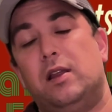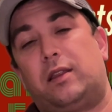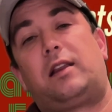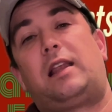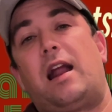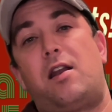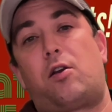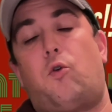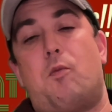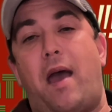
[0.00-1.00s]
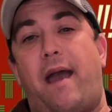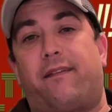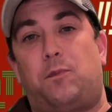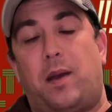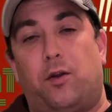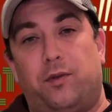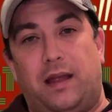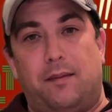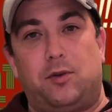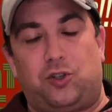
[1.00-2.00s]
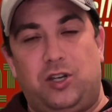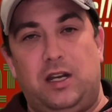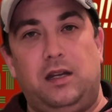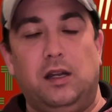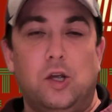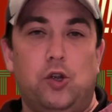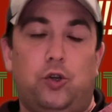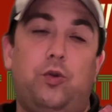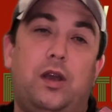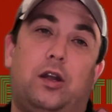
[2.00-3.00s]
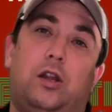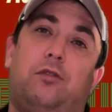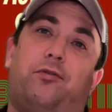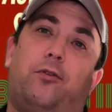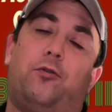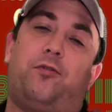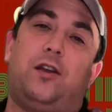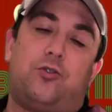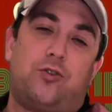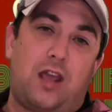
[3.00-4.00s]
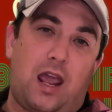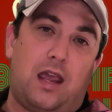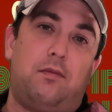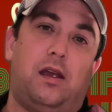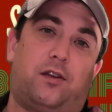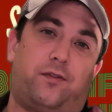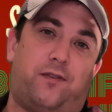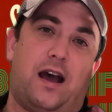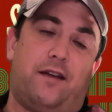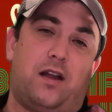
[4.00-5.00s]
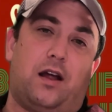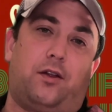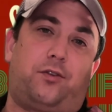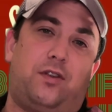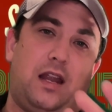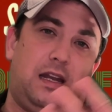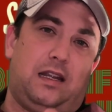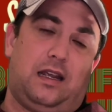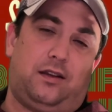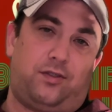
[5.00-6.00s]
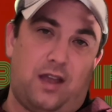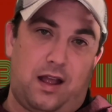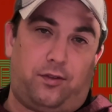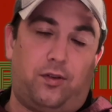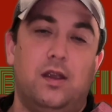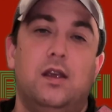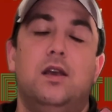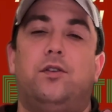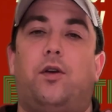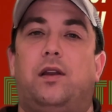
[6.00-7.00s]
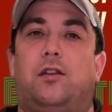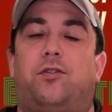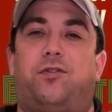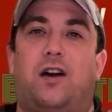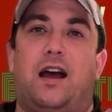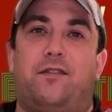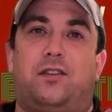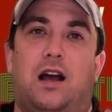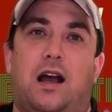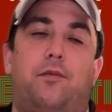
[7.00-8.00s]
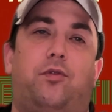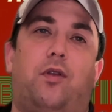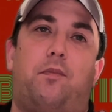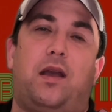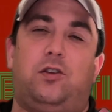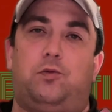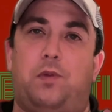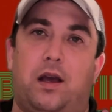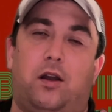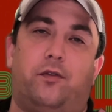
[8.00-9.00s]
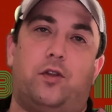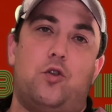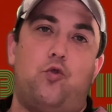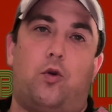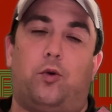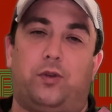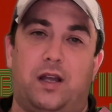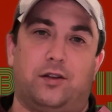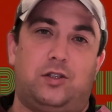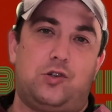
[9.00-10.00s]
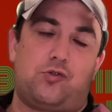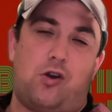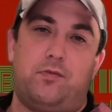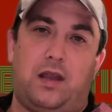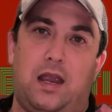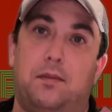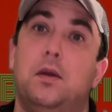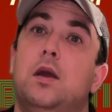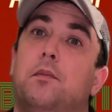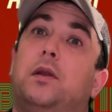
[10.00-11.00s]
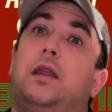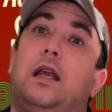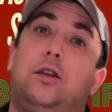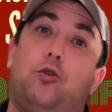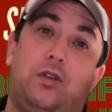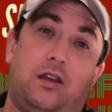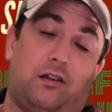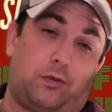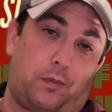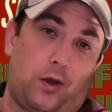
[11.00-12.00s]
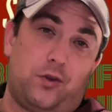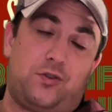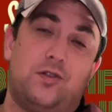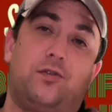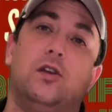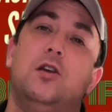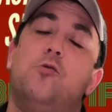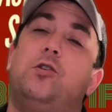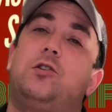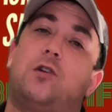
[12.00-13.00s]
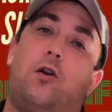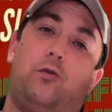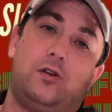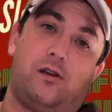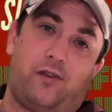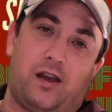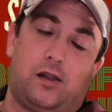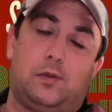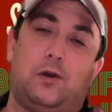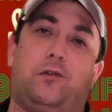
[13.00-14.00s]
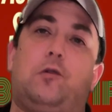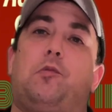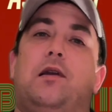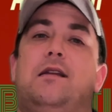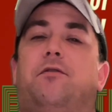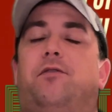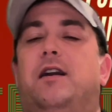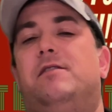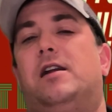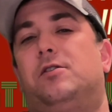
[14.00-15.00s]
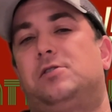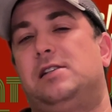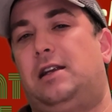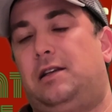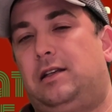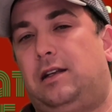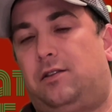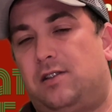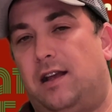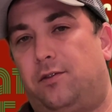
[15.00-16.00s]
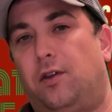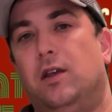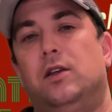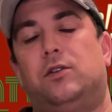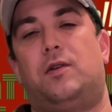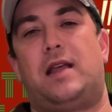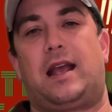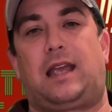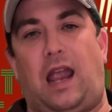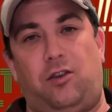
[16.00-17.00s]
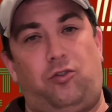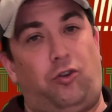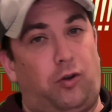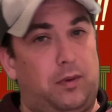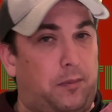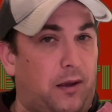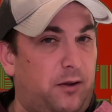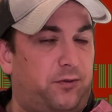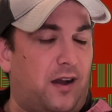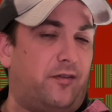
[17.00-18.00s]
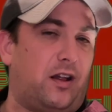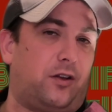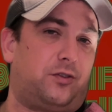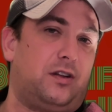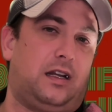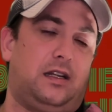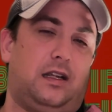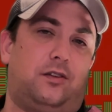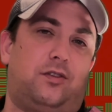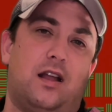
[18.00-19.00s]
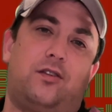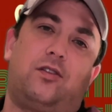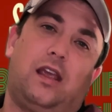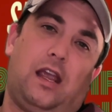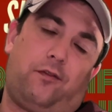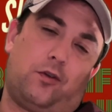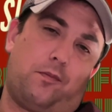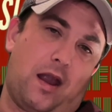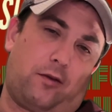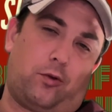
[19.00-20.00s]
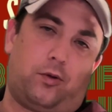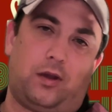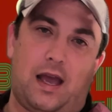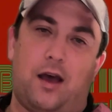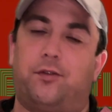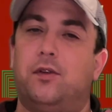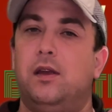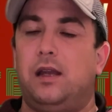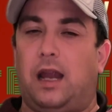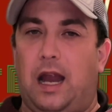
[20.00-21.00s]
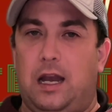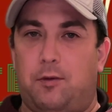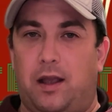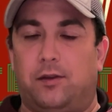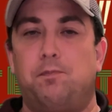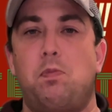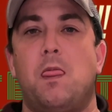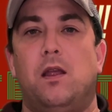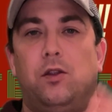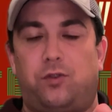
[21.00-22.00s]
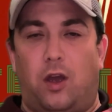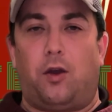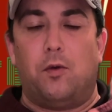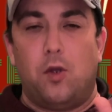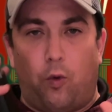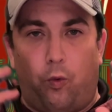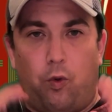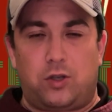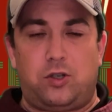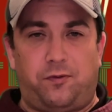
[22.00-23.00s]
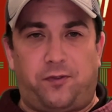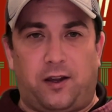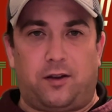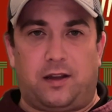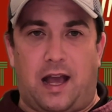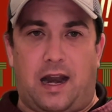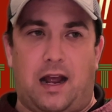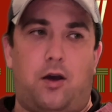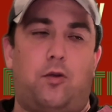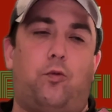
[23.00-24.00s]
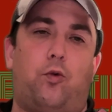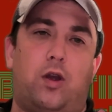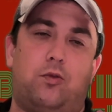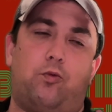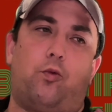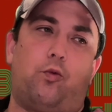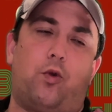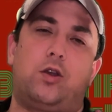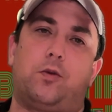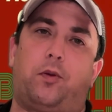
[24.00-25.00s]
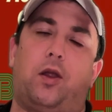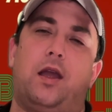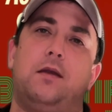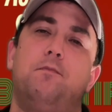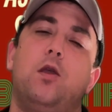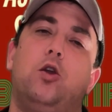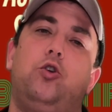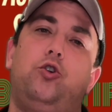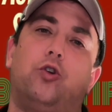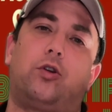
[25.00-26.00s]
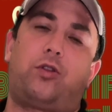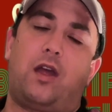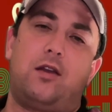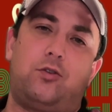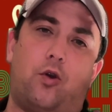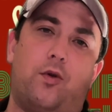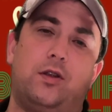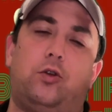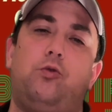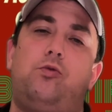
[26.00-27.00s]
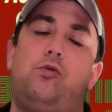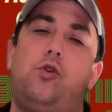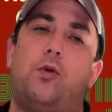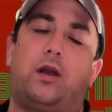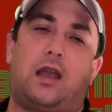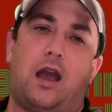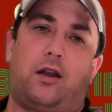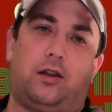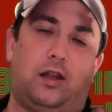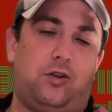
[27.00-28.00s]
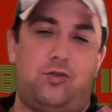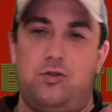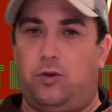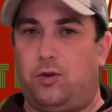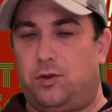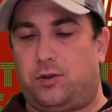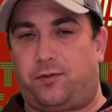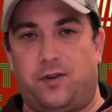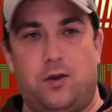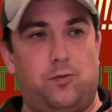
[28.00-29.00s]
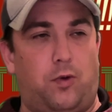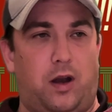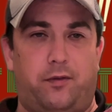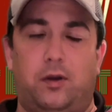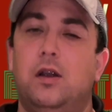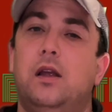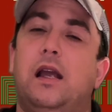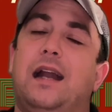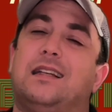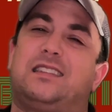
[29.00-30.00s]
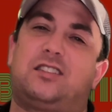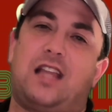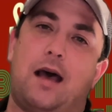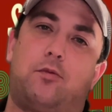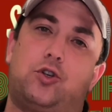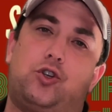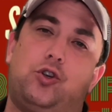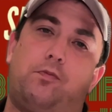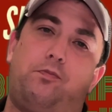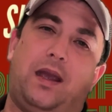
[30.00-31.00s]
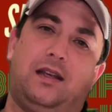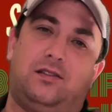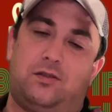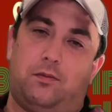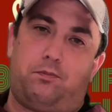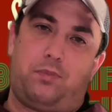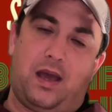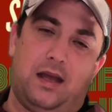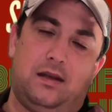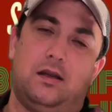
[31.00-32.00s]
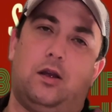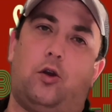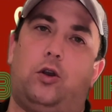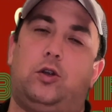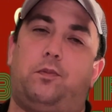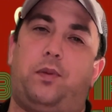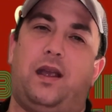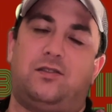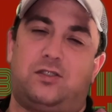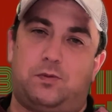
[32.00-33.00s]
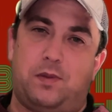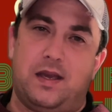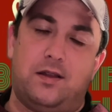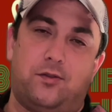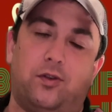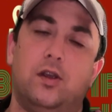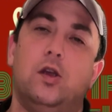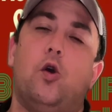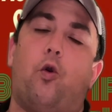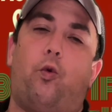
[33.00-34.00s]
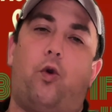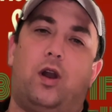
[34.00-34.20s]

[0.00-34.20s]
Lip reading: the technical max bet on that machine to get the full featured game is $5.88. So it is 5 times the base bet of the normal dancing drum game. But they do the explosions, which is only available if you're playing the $5.88. So in that case, you should be playing $5.88 if your bankroll allows. Anyways, so once you figure that out, what you're playing, you're then going to do a calculation, do it on your phone, whatever, and establish your base bet or your base spins. What